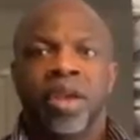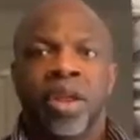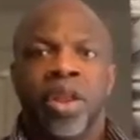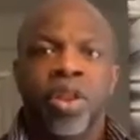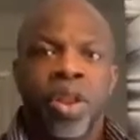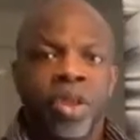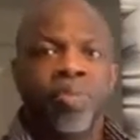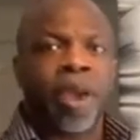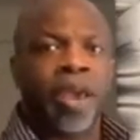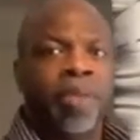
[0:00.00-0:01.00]
Not
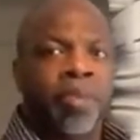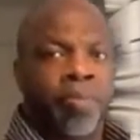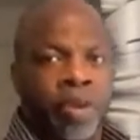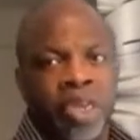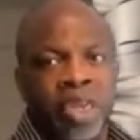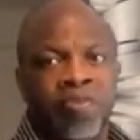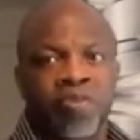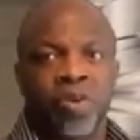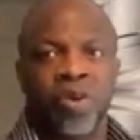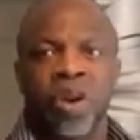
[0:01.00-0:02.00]
by being positive
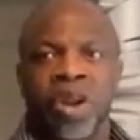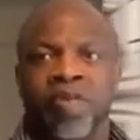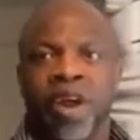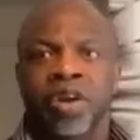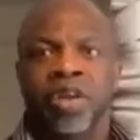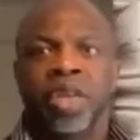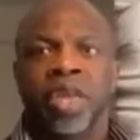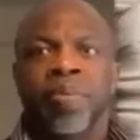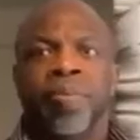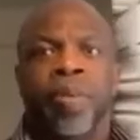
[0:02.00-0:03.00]
to coronavirus,
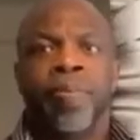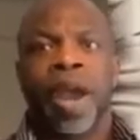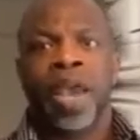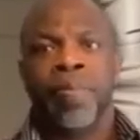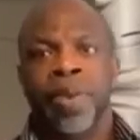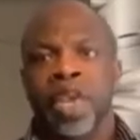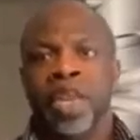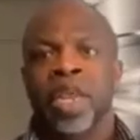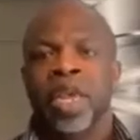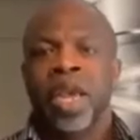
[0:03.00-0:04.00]
but by
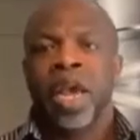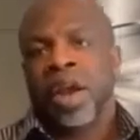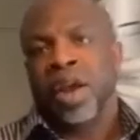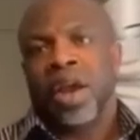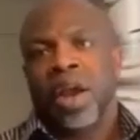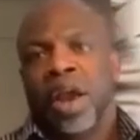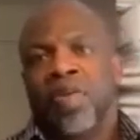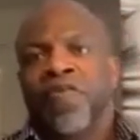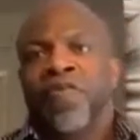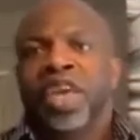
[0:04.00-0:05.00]
being
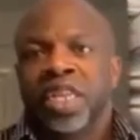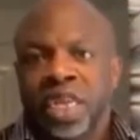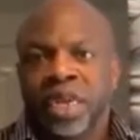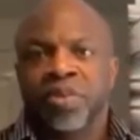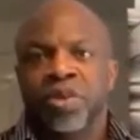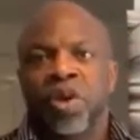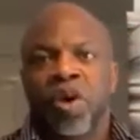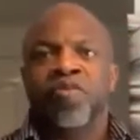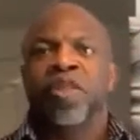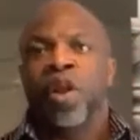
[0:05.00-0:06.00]
victims
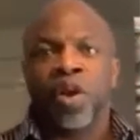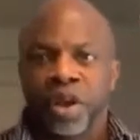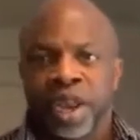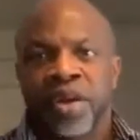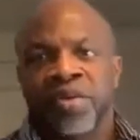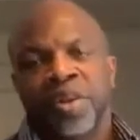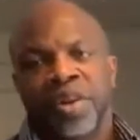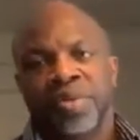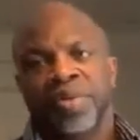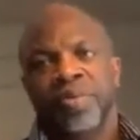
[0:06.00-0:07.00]
of the lockdown.
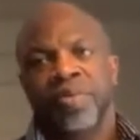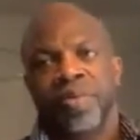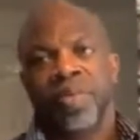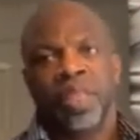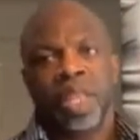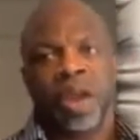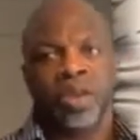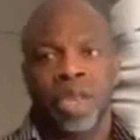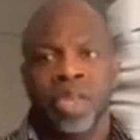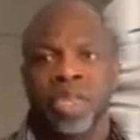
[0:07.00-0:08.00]
I
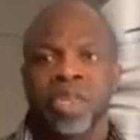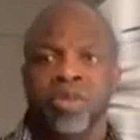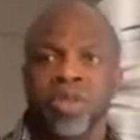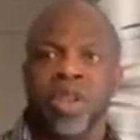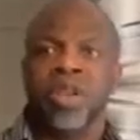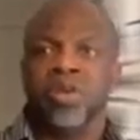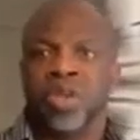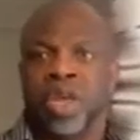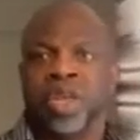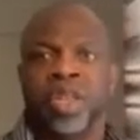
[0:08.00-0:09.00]
was listening to the news
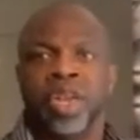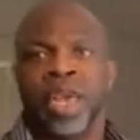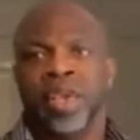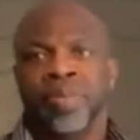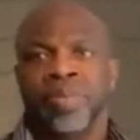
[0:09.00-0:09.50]
the other day,